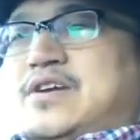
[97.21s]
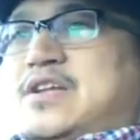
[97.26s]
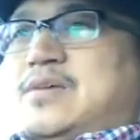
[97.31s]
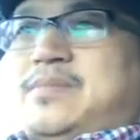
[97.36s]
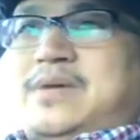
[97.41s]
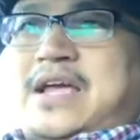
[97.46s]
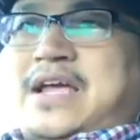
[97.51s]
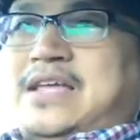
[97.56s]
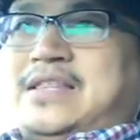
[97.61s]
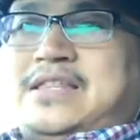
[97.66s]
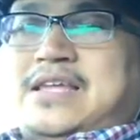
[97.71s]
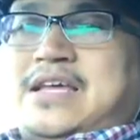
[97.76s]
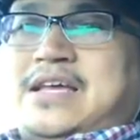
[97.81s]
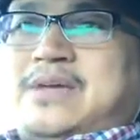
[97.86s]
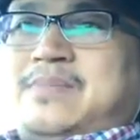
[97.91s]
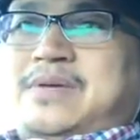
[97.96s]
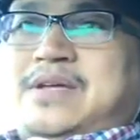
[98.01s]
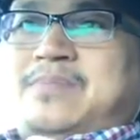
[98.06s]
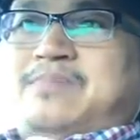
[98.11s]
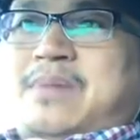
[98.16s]
It could be, it
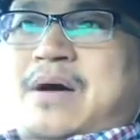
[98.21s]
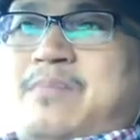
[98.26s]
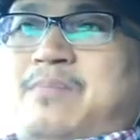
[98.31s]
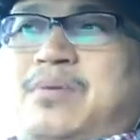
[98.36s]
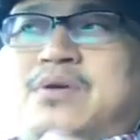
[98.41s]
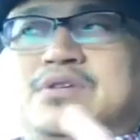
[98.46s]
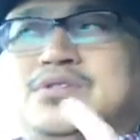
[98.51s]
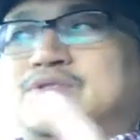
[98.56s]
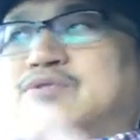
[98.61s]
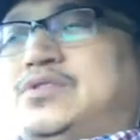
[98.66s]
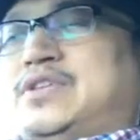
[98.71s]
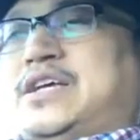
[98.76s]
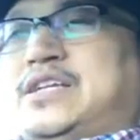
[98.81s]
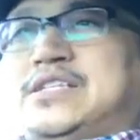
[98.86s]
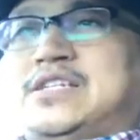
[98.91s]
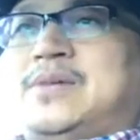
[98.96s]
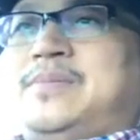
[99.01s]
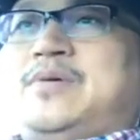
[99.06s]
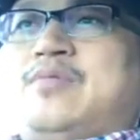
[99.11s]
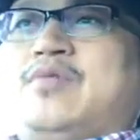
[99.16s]
could be about personal
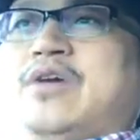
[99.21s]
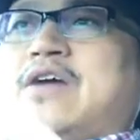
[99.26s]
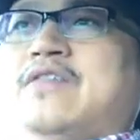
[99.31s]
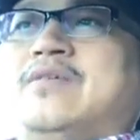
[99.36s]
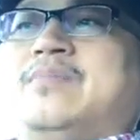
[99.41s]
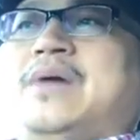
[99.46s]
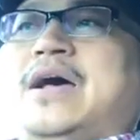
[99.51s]
things. It could be whatever.